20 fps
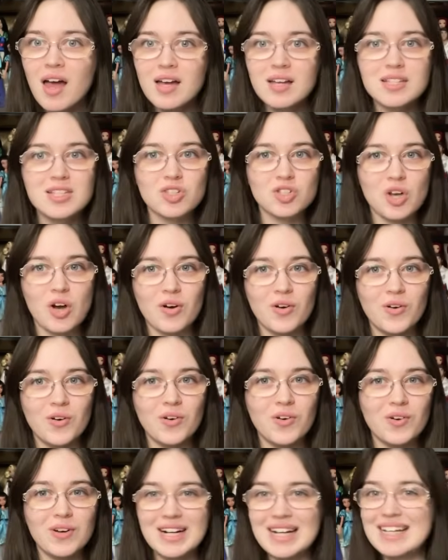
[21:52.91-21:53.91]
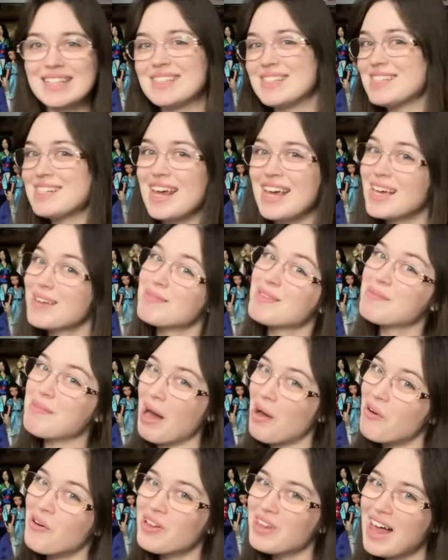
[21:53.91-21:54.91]
So it's taken me my
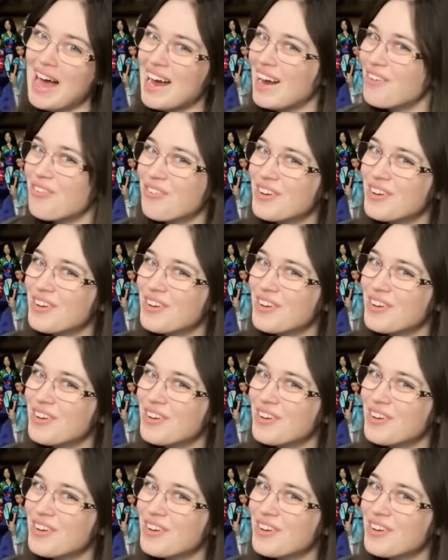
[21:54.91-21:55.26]
whole life